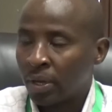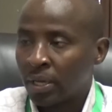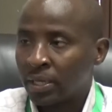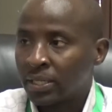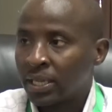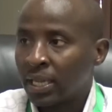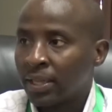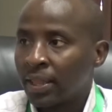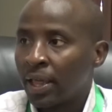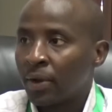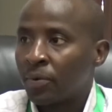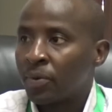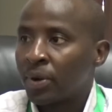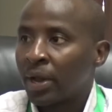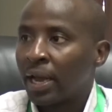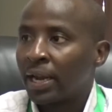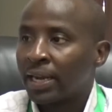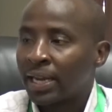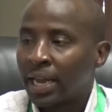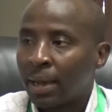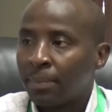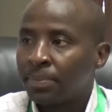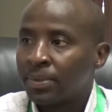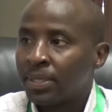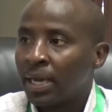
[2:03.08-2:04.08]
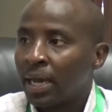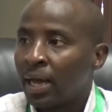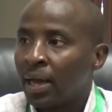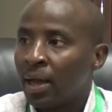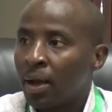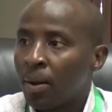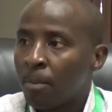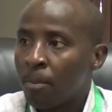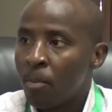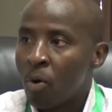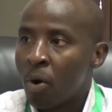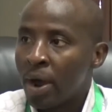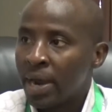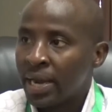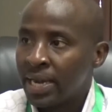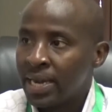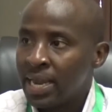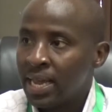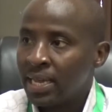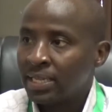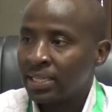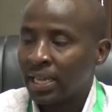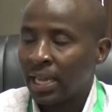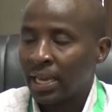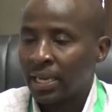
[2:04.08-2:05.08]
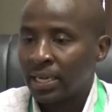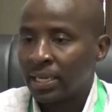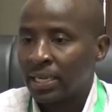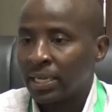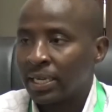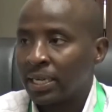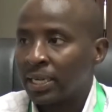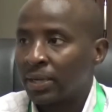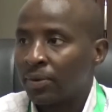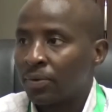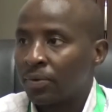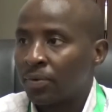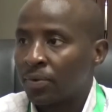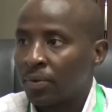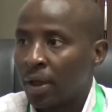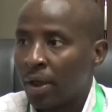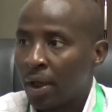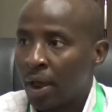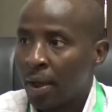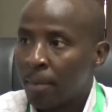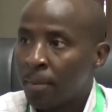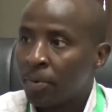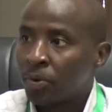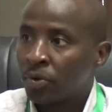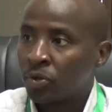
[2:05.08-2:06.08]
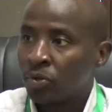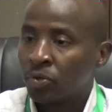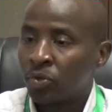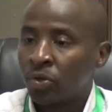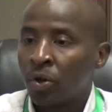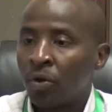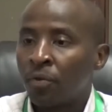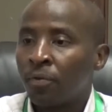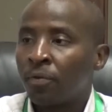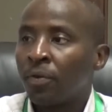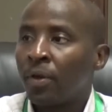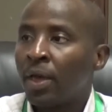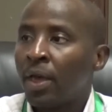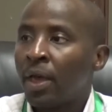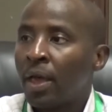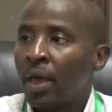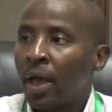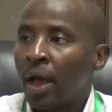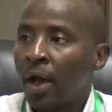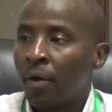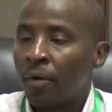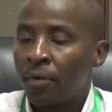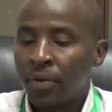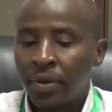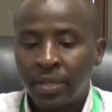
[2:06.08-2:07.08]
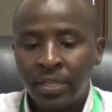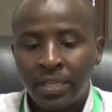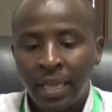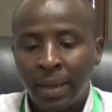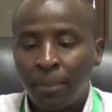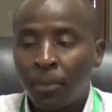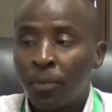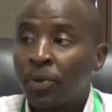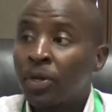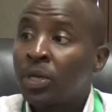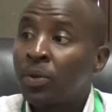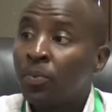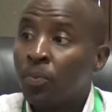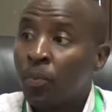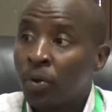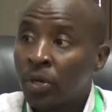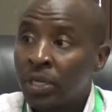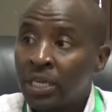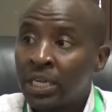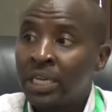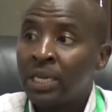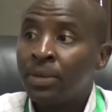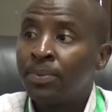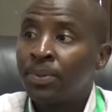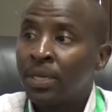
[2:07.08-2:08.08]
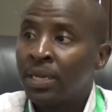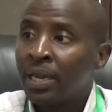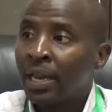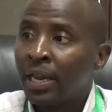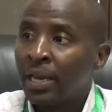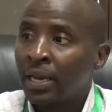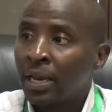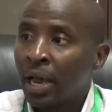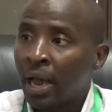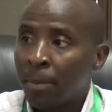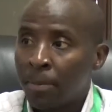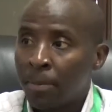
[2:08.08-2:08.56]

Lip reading: so that we can capture more ideas and able to solve. It's a multidisciplinary